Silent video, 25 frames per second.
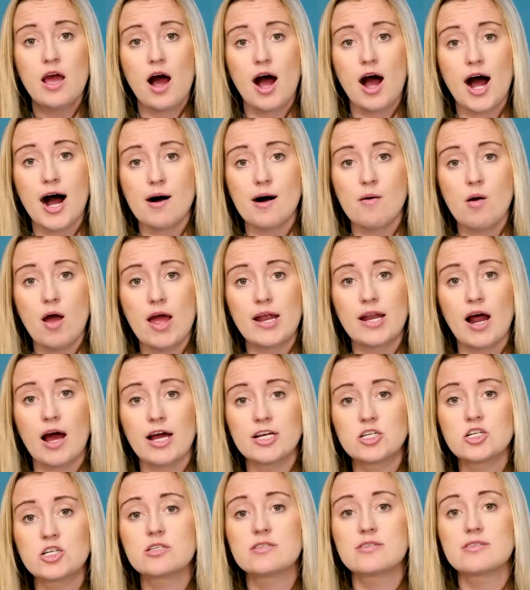And I
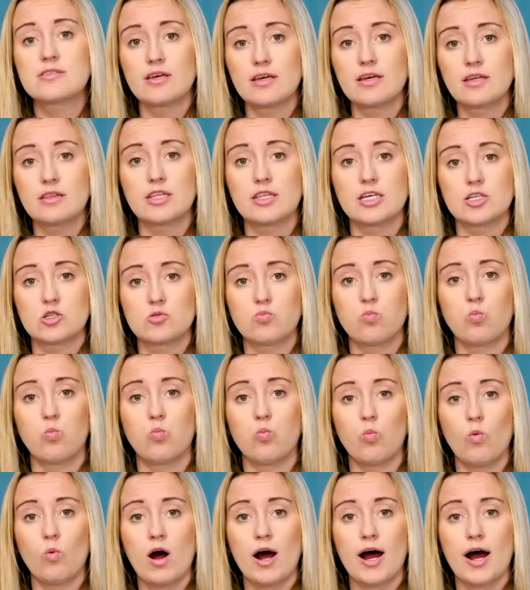just think this
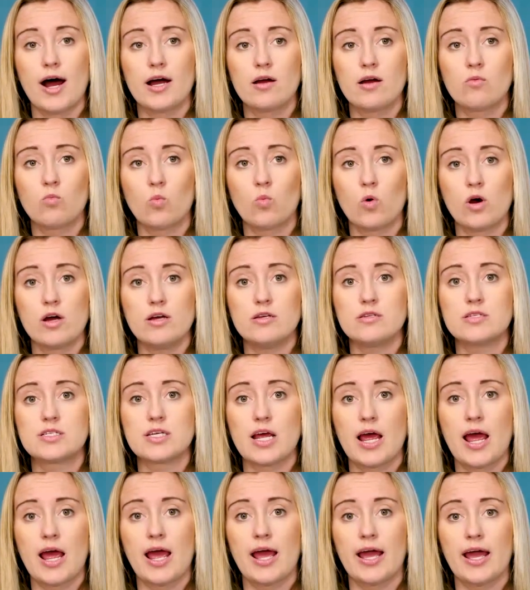was
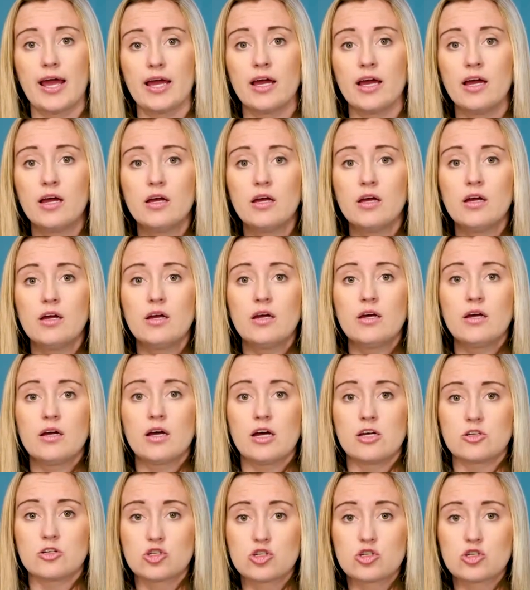a
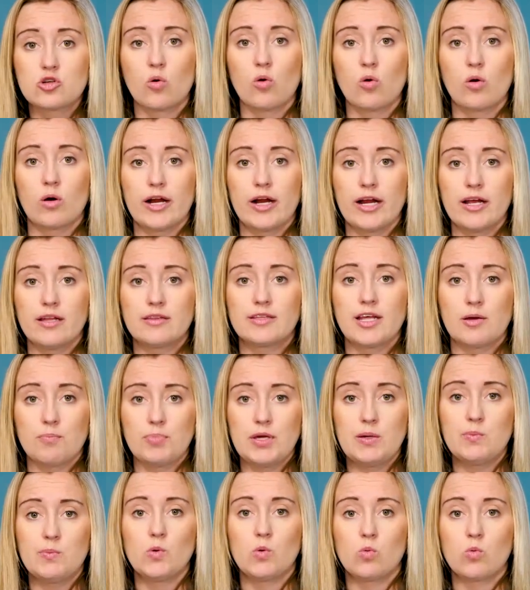story that
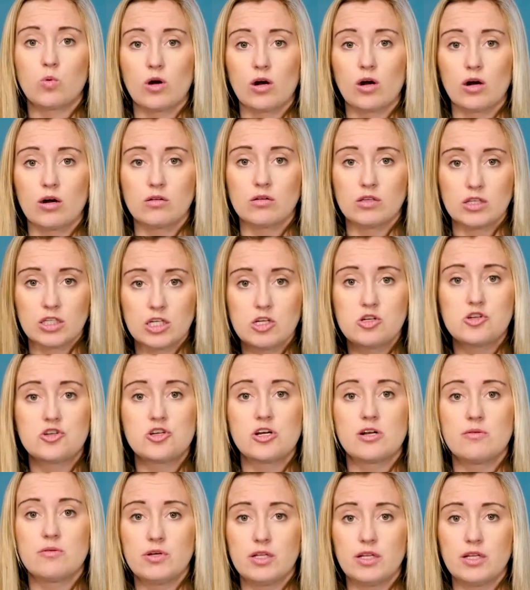people were
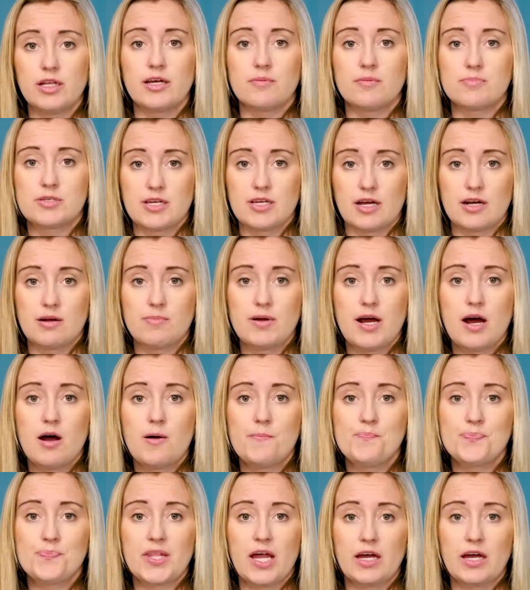legitimately upset
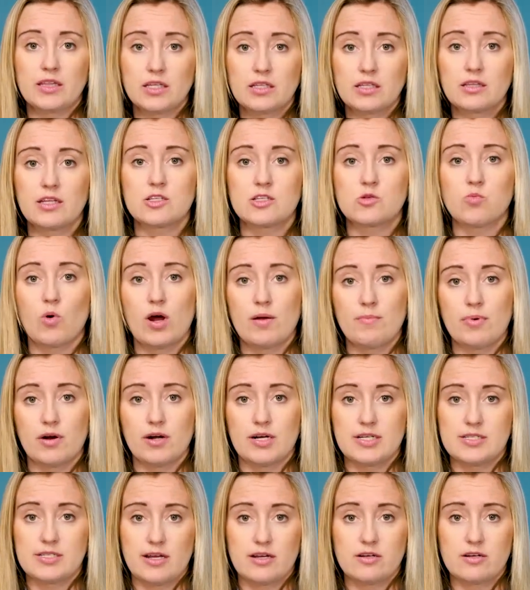about. I think that's why
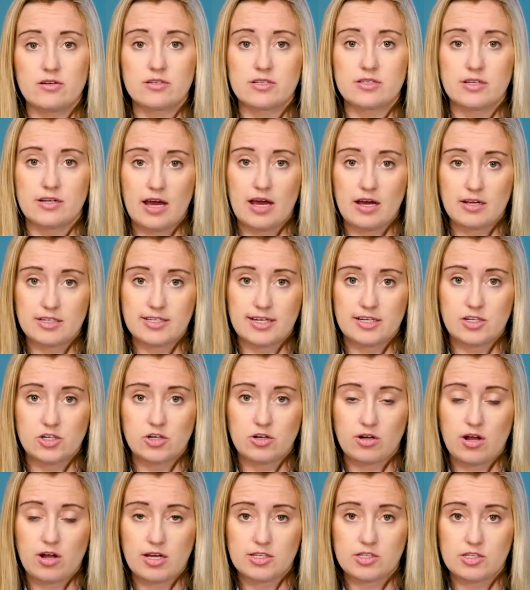Bernie Sanders and
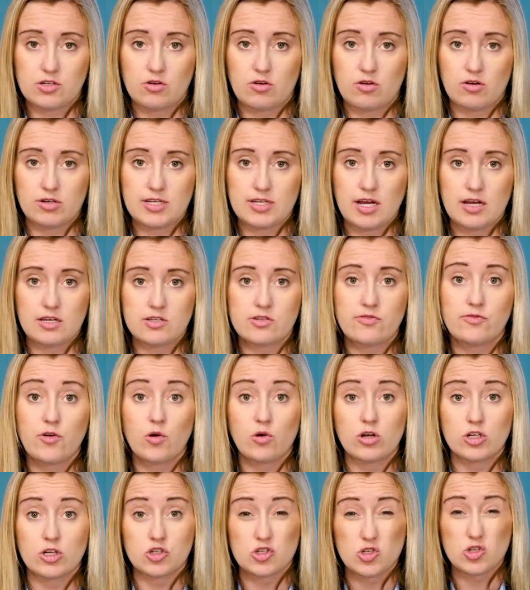Alexandria Ocasio-Cortez
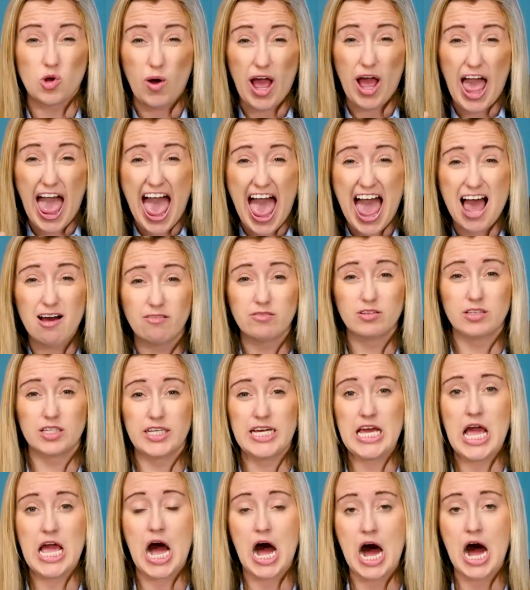focused so
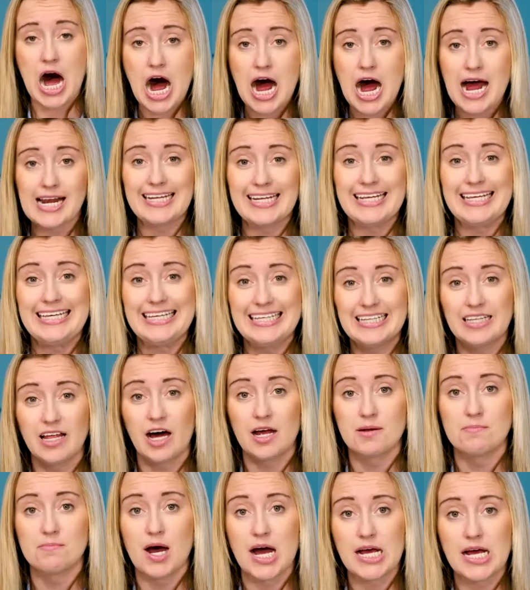heavily on
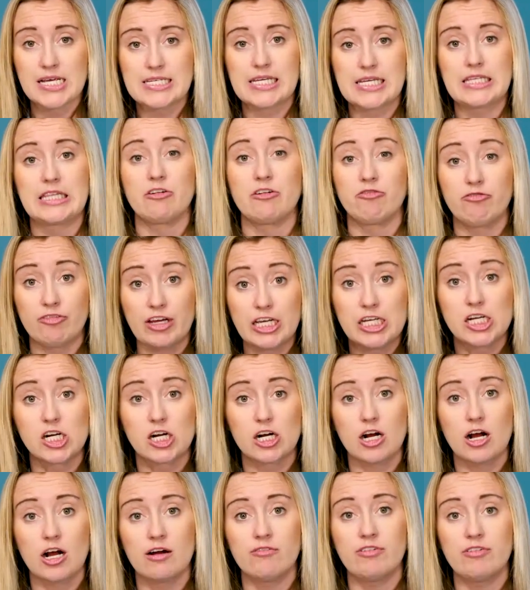Elon Musk, the
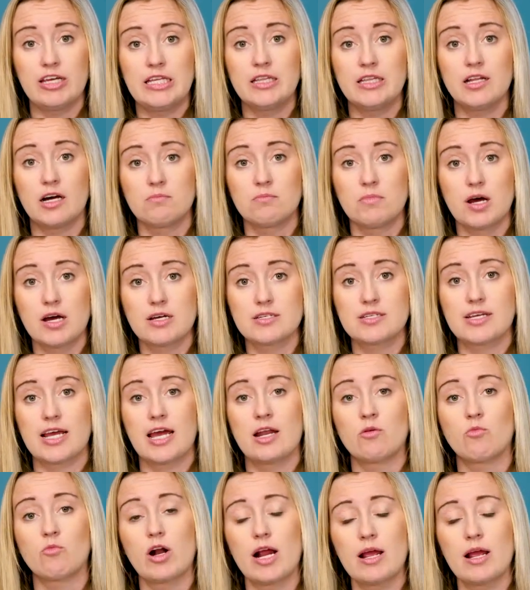figure of Elon Musk, and were